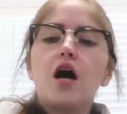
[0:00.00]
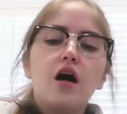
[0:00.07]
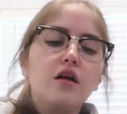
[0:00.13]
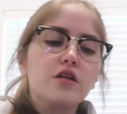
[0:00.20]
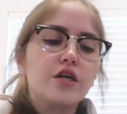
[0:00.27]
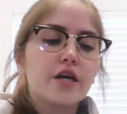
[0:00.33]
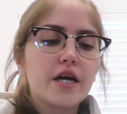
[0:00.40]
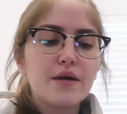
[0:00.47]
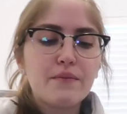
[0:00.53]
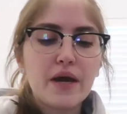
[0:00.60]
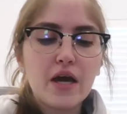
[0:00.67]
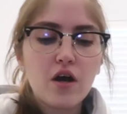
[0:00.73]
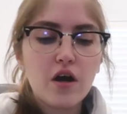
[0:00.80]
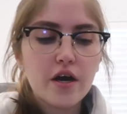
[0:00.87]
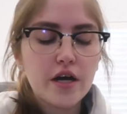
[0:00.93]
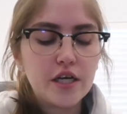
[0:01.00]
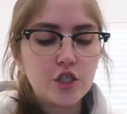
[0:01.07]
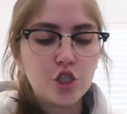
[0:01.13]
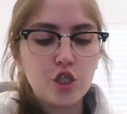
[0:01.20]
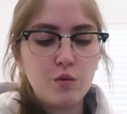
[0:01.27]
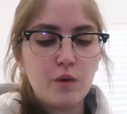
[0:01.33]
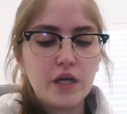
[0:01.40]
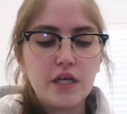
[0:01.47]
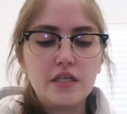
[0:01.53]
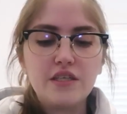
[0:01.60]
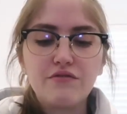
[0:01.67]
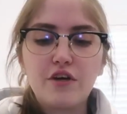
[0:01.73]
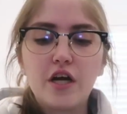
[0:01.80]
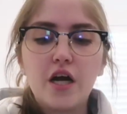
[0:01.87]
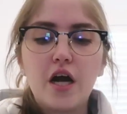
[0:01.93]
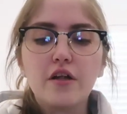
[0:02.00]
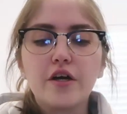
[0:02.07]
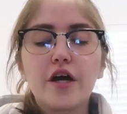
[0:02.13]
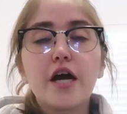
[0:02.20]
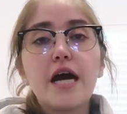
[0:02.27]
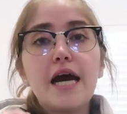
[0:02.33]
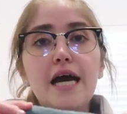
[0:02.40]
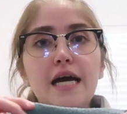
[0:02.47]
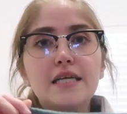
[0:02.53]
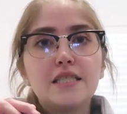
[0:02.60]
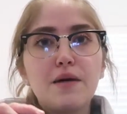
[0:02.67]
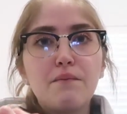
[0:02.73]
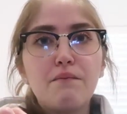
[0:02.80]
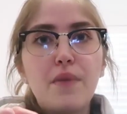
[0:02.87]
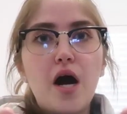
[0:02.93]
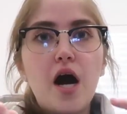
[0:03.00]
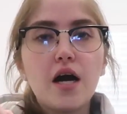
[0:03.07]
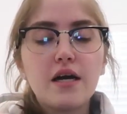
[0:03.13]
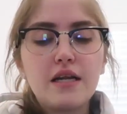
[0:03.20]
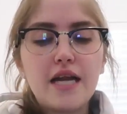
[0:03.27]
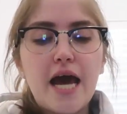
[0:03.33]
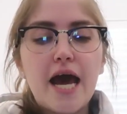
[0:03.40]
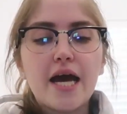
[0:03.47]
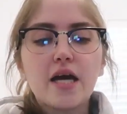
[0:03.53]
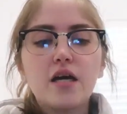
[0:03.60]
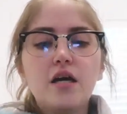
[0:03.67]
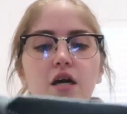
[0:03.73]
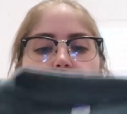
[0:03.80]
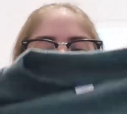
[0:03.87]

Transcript: color in my cart and she wanted a different color. It's a mock neck